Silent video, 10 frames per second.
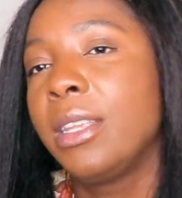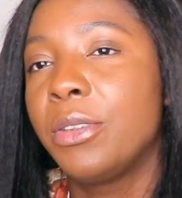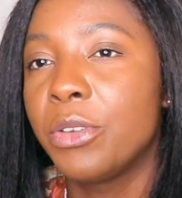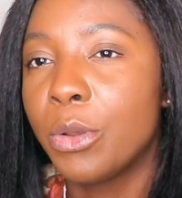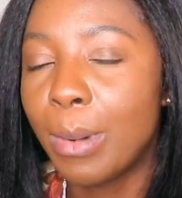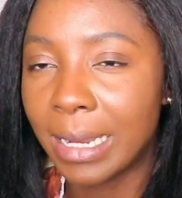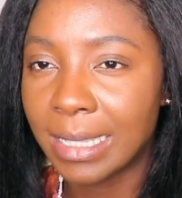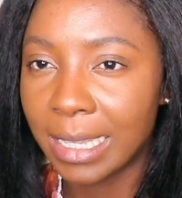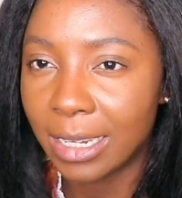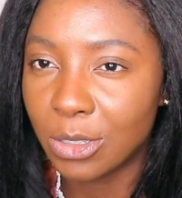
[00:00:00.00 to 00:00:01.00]
And nobody
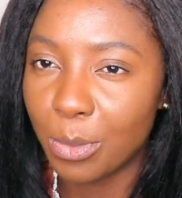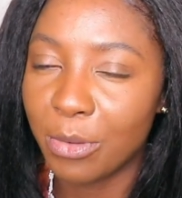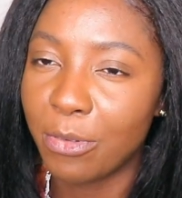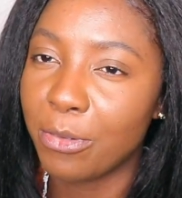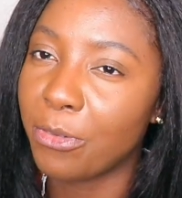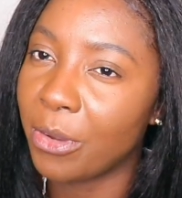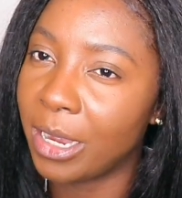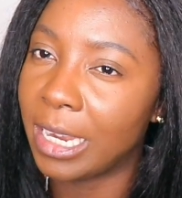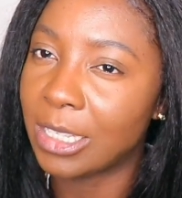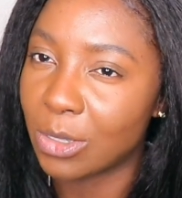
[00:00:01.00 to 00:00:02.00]
sent it to me for
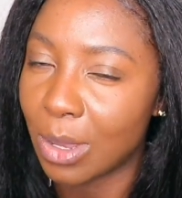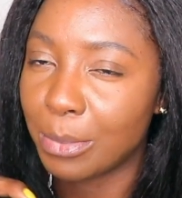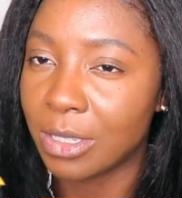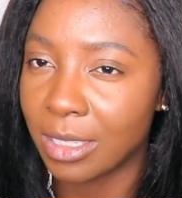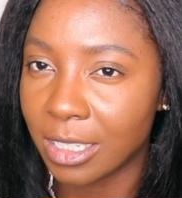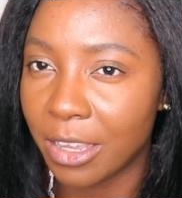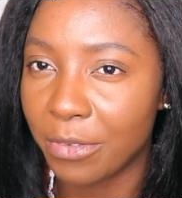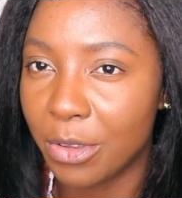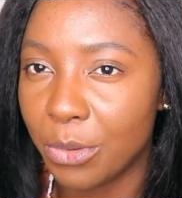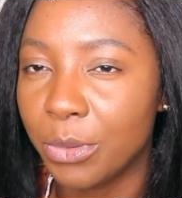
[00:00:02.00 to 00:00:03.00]
free, so I'm just
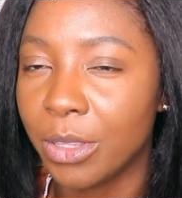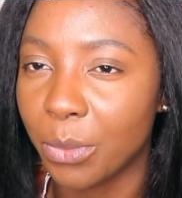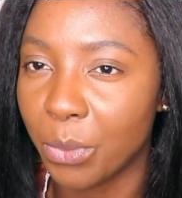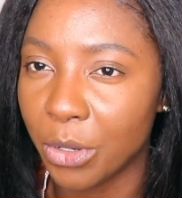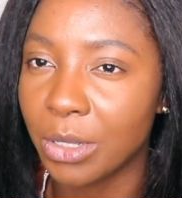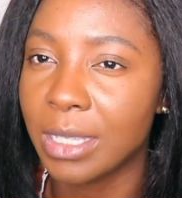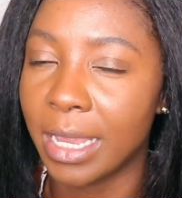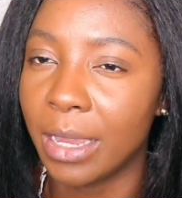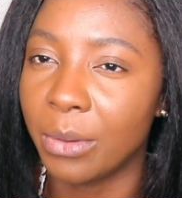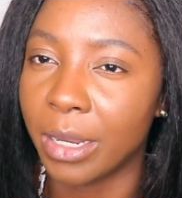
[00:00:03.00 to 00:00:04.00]
giving you the real
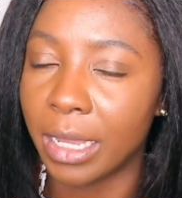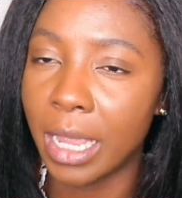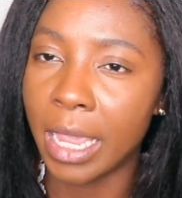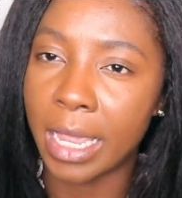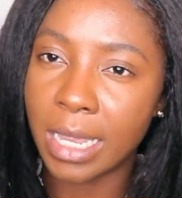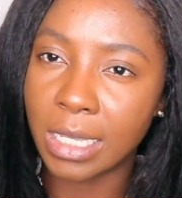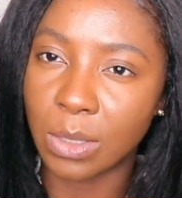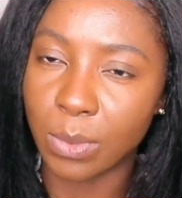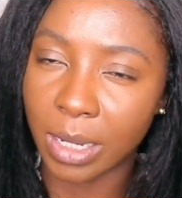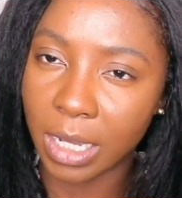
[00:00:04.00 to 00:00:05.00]
tea on it.
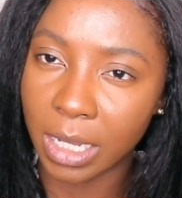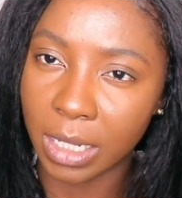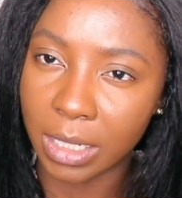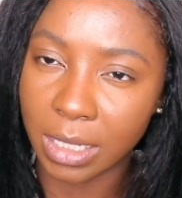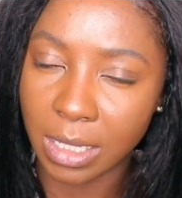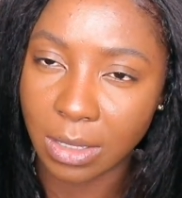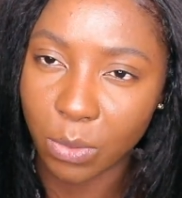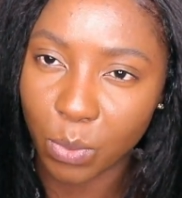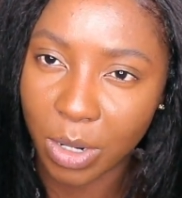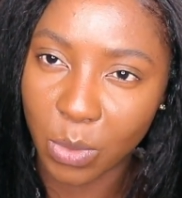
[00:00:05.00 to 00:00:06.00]
It's really good. This is
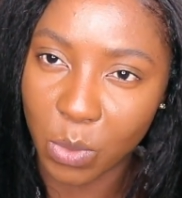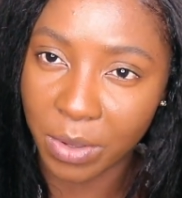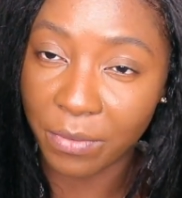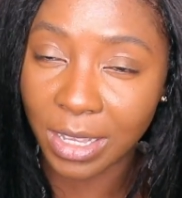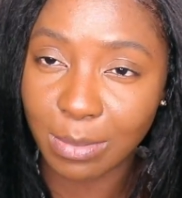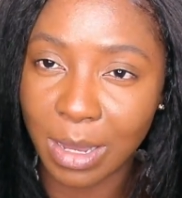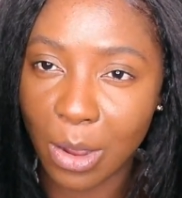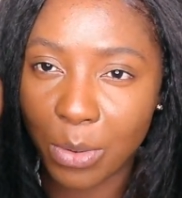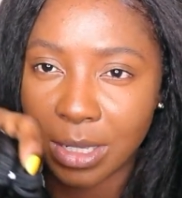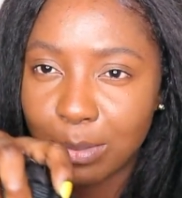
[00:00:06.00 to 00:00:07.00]
a really good investment.
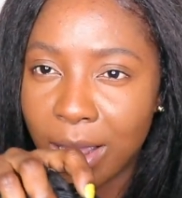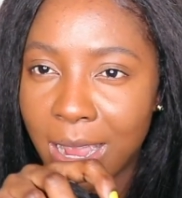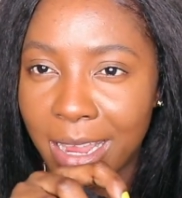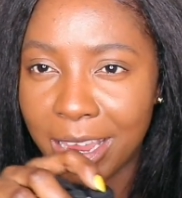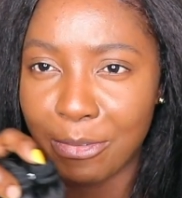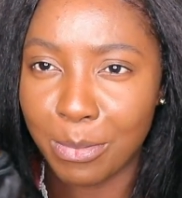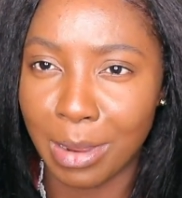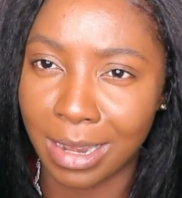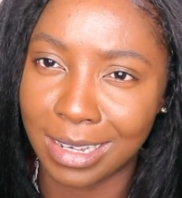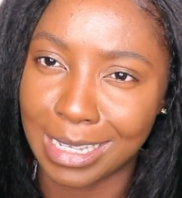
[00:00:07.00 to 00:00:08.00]
I always buy hair from
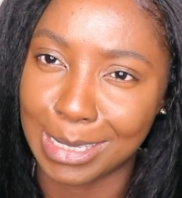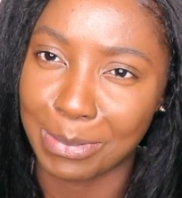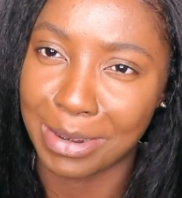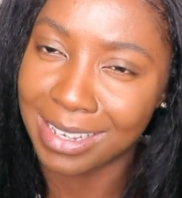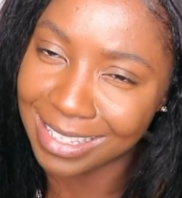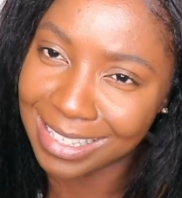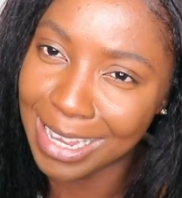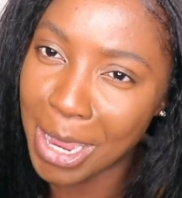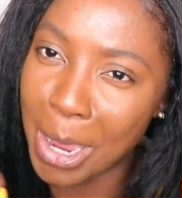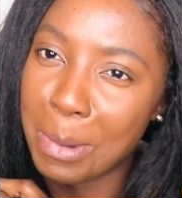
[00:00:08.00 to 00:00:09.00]

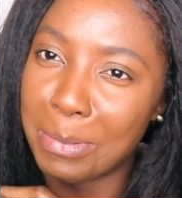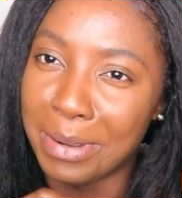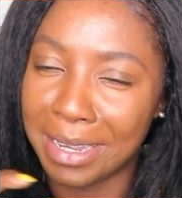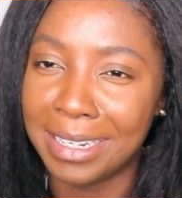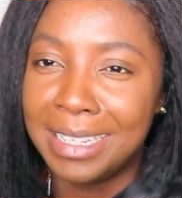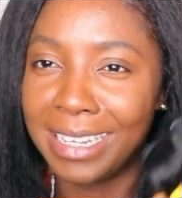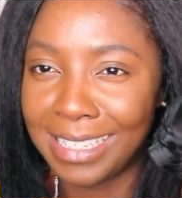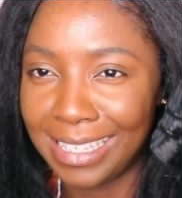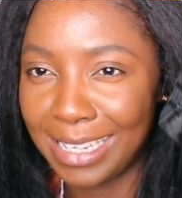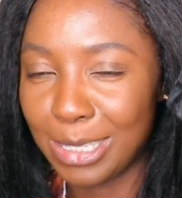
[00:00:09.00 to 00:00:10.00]
AliExpress, but
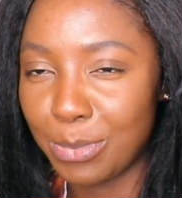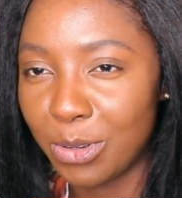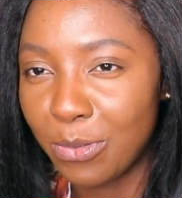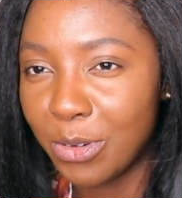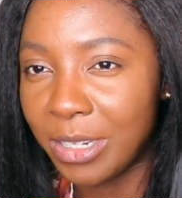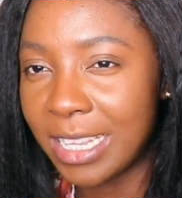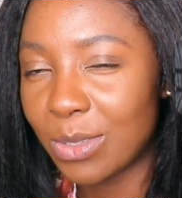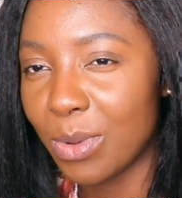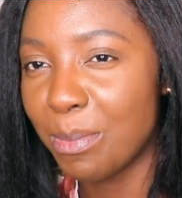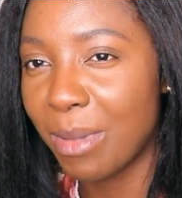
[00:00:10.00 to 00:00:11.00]
this is beautiful.
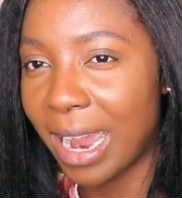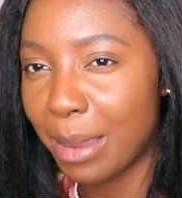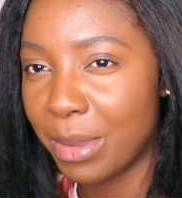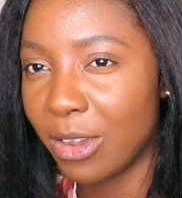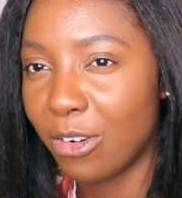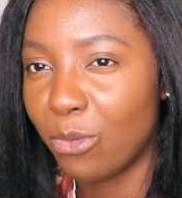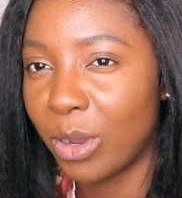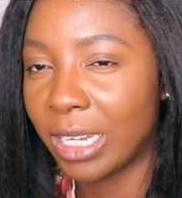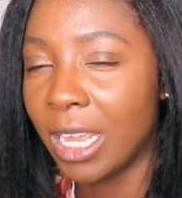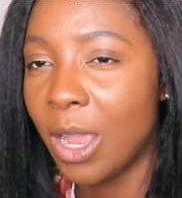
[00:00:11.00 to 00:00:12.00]
This reminds me of
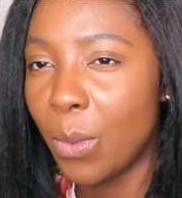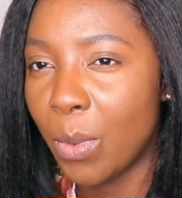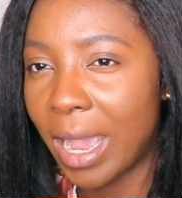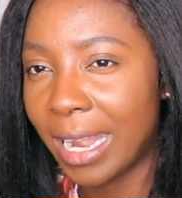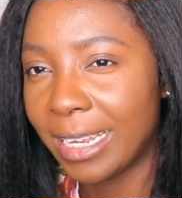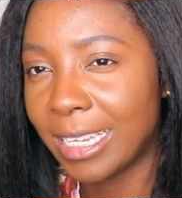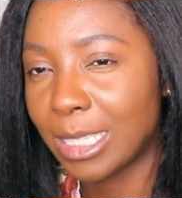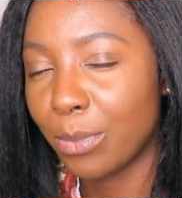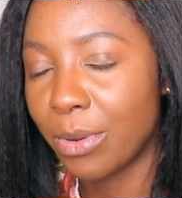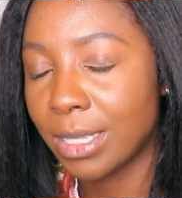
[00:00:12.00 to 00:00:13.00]
when
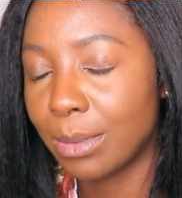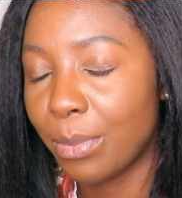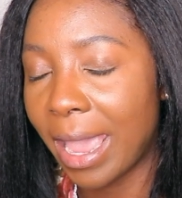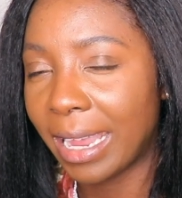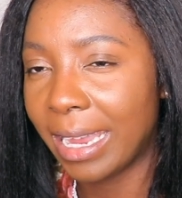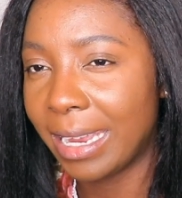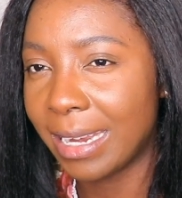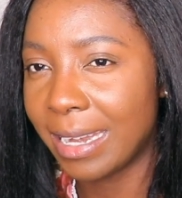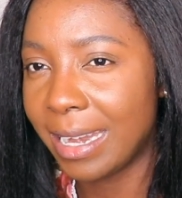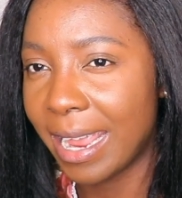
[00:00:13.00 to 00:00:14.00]
AliExpress, back in
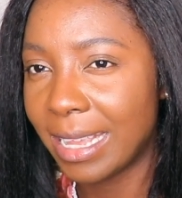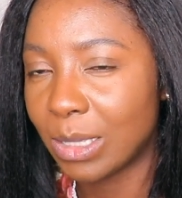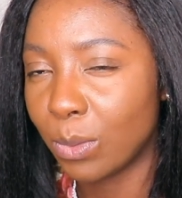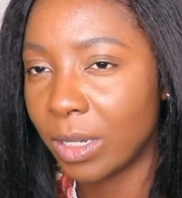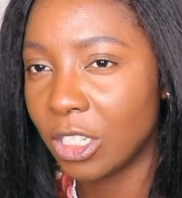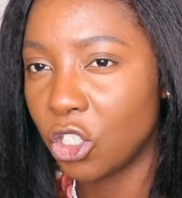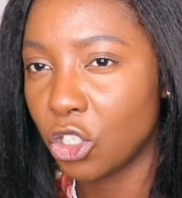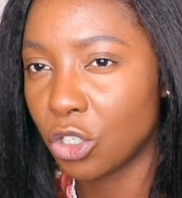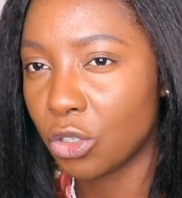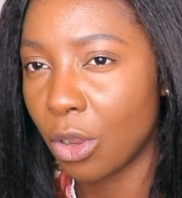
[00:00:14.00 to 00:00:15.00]
the days when it
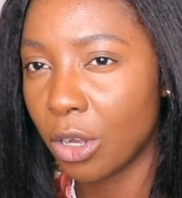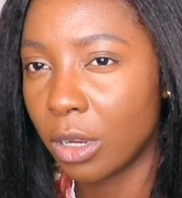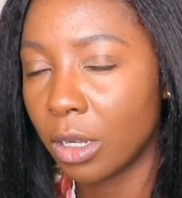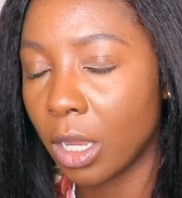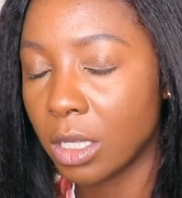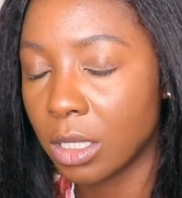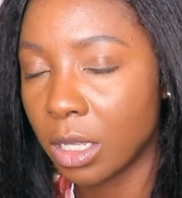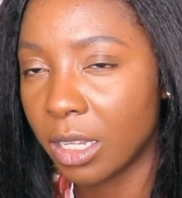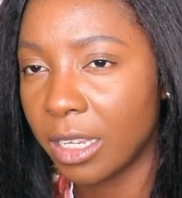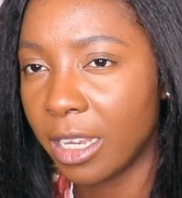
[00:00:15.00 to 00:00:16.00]
just started like
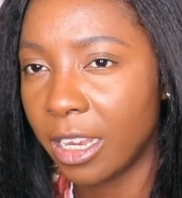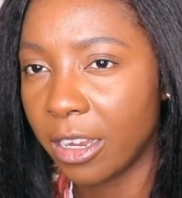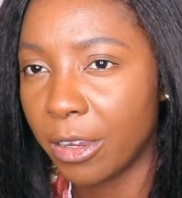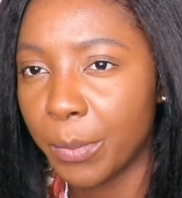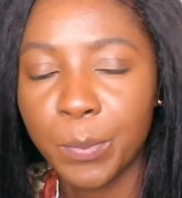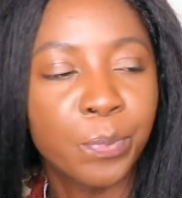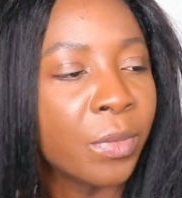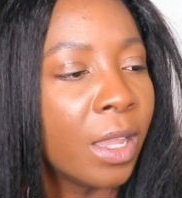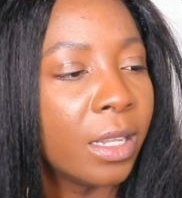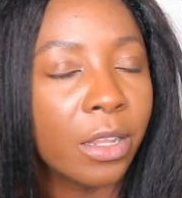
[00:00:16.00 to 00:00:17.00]
selling hair,
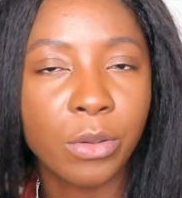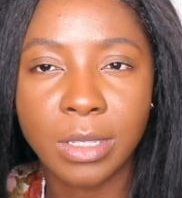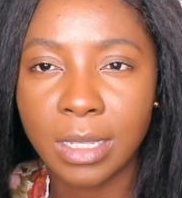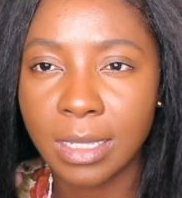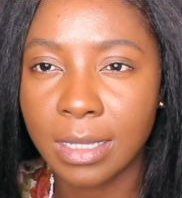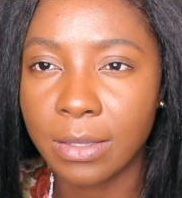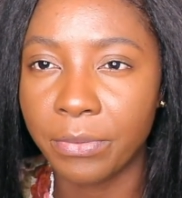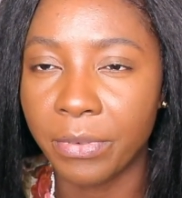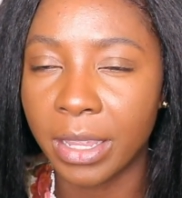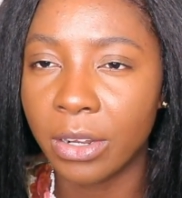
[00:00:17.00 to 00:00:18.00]
there was this
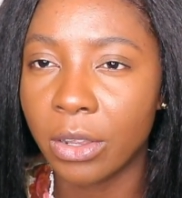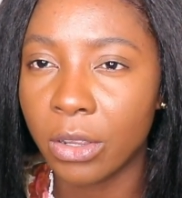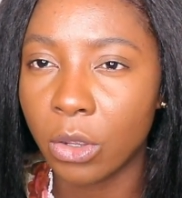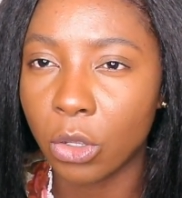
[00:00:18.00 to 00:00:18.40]
vendor